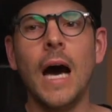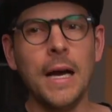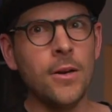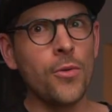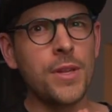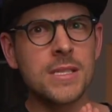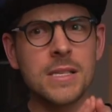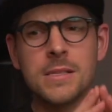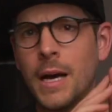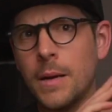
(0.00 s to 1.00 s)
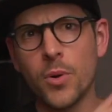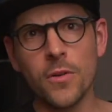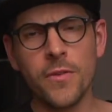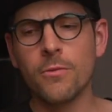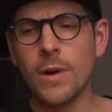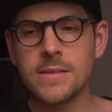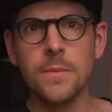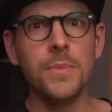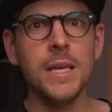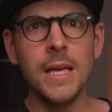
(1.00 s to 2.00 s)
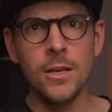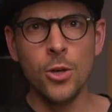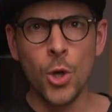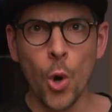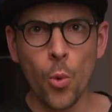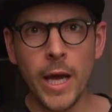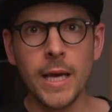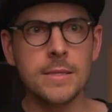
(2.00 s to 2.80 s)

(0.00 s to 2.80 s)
I know this is not a perfect recipe in no way.